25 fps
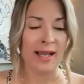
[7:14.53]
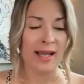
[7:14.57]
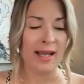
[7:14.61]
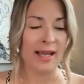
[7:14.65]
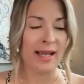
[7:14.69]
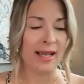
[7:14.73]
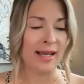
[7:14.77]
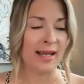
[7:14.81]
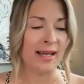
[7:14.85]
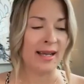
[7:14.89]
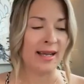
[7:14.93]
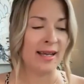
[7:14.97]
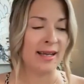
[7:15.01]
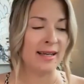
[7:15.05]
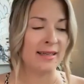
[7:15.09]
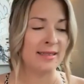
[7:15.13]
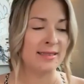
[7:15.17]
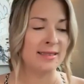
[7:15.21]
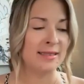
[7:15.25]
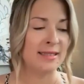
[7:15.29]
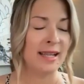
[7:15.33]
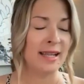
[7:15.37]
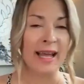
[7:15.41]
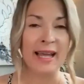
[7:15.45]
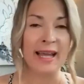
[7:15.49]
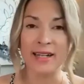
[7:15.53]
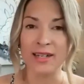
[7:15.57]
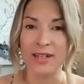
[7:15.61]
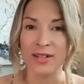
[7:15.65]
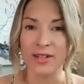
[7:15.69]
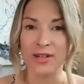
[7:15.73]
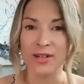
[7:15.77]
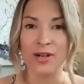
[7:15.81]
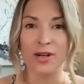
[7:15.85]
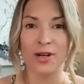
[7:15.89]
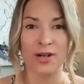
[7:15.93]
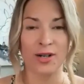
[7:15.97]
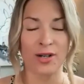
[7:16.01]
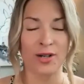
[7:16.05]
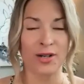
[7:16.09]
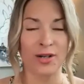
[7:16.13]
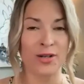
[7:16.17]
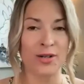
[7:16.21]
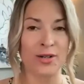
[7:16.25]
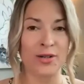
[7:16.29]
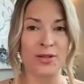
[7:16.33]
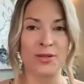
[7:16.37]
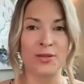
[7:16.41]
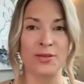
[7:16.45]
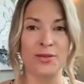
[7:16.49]
and let
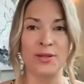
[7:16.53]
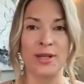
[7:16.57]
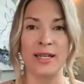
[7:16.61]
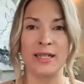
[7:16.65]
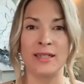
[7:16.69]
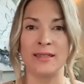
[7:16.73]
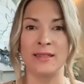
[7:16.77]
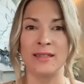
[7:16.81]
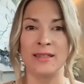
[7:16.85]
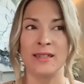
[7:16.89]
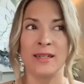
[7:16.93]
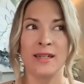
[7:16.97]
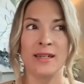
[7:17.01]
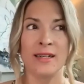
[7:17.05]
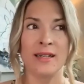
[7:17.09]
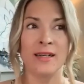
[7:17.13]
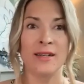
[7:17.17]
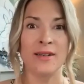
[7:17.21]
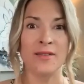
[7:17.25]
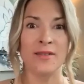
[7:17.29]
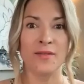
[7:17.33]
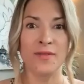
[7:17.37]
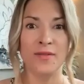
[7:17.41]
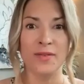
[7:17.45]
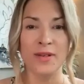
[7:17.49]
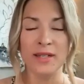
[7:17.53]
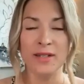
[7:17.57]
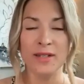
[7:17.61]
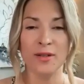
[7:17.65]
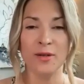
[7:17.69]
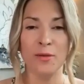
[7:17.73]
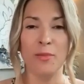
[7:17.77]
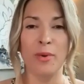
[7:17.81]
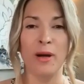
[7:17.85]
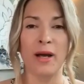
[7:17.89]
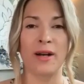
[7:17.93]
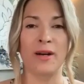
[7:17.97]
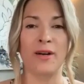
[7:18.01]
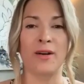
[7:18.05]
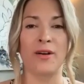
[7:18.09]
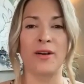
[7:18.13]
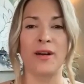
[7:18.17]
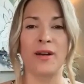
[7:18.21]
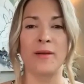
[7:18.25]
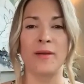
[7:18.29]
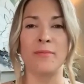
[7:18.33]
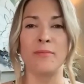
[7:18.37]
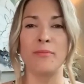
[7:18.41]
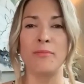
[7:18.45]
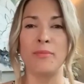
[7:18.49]
go and feel better
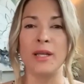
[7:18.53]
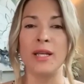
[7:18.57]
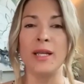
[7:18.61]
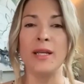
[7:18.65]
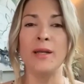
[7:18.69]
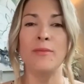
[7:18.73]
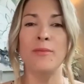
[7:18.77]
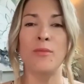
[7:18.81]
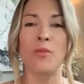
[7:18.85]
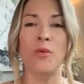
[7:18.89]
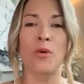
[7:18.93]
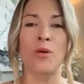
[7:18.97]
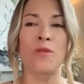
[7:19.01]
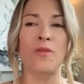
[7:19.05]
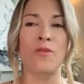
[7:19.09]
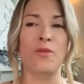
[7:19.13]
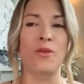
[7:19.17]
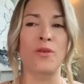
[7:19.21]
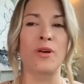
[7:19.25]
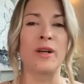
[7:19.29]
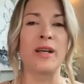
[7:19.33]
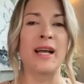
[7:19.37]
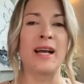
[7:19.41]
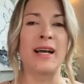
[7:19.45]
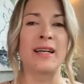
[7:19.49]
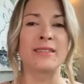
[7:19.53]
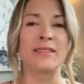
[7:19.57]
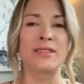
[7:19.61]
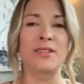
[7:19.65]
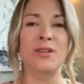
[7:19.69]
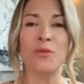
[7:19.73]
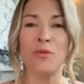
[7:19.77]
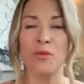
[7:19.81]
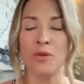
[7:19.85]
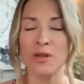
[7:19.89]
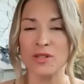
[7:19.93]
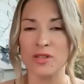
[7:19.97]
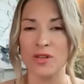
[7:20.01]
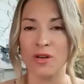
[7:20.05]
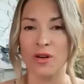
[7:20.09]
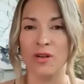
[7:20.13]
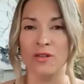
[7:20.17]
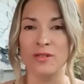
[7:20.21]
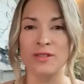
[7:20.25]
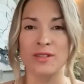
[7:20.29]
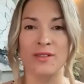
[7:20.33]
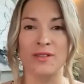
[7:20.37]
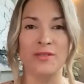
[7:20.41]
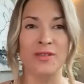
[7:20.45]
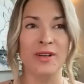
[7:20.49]
and be more free as a
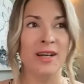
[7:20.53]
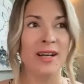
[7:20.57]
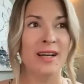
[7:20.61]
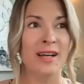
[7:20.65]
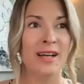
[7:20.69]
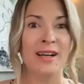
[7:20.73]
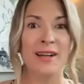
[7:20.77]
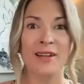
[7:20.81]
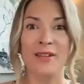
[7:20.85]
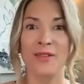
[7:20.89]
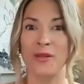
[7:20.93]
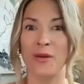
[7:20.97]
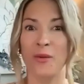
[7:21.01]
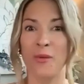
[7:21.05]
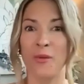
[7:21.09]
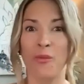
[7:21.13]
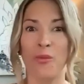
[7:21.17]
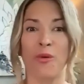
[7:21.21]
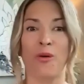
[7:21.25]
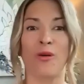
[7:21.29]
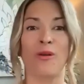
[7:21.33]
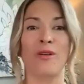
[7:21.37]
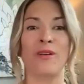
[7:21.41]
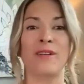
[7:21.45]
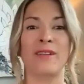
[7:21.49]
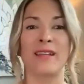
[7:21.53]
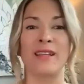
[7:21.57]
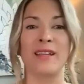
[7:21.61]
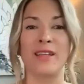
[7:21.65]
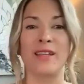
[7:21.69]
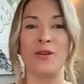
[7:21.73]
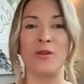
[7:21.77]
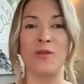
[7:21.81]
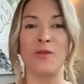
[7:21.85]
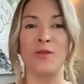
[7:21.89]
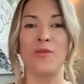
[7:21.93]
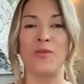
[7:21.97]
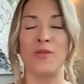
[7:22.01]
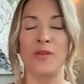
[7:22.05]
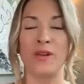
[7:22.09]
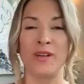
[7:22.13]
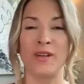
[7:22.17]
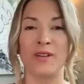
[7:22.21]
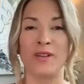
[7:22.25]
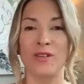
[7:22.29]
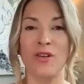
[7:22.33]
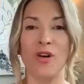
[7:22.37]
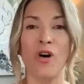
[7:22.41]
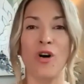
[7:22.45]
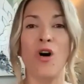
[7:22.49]
result of the work that you
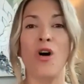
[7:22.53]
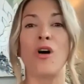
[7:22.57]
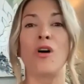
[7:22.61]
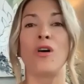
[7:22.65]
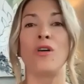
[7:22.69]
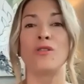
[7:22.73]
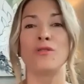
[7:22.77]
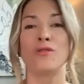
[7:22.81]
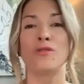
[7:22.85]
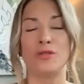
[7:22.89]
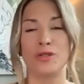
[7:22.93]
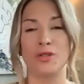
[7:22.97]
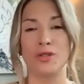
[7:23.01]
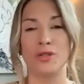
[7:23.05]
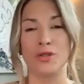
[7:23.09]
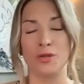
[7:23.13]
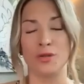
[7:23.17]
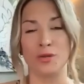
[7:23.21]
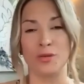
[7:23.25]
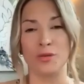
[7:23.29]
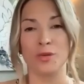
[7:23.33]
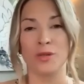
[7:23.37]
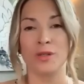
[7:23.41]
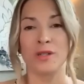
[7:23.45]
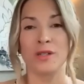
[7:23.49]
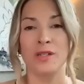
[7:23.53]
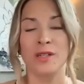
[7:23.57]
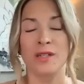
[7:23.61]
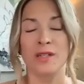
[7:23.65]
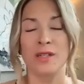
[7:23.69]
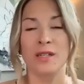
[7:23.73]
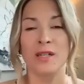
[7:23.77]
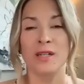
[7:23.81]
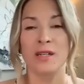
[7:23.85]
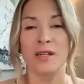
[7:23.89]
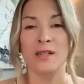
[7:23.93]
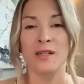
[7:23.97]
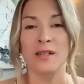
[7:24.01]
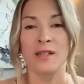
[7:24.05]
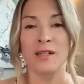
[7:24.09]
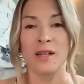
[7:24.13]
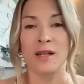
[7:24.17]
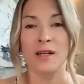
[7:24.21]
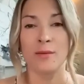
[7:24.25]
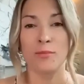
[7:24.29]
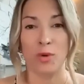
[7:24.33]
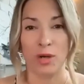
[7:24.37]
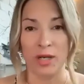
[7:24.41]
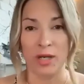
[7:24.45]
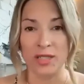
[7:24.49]
feel called to
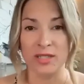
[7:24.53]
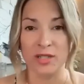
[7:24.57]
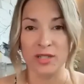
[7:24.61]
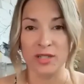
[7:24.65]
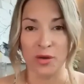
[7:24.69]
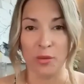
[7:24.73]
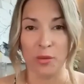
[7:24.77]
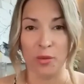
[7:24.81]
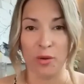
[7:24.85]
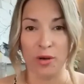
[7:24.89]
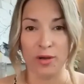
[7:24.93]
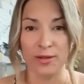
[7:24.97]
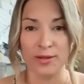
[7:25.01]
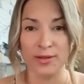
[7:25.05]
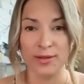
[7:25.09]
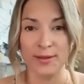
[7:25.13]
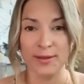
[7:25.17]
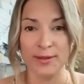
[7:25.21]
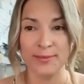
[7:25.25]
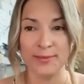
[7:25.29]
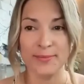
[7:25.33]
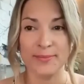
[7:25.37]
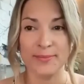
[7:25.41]
bring to the world.